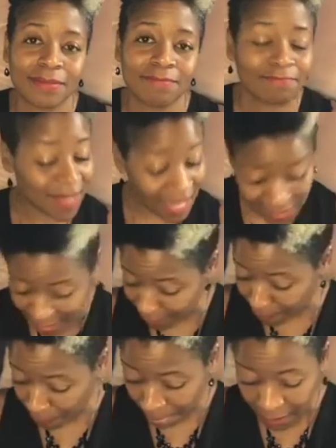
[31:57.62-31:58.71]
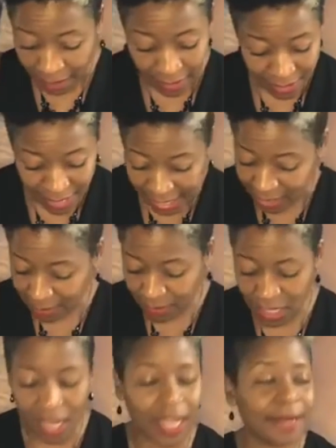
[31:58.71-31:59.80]
That's it. Take some
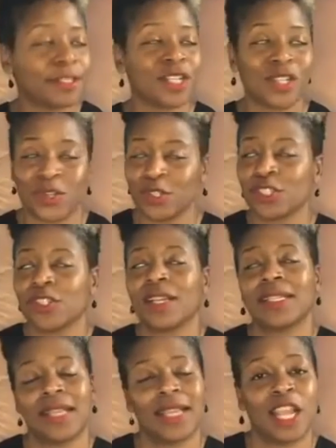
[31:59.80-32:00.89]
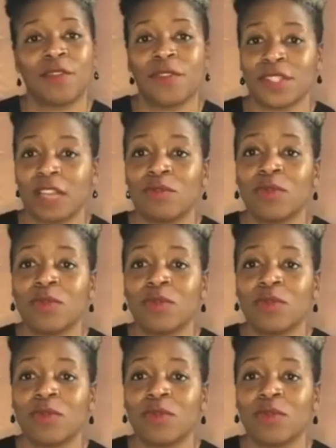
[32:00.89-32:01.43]
time to nurture and take care of yourself.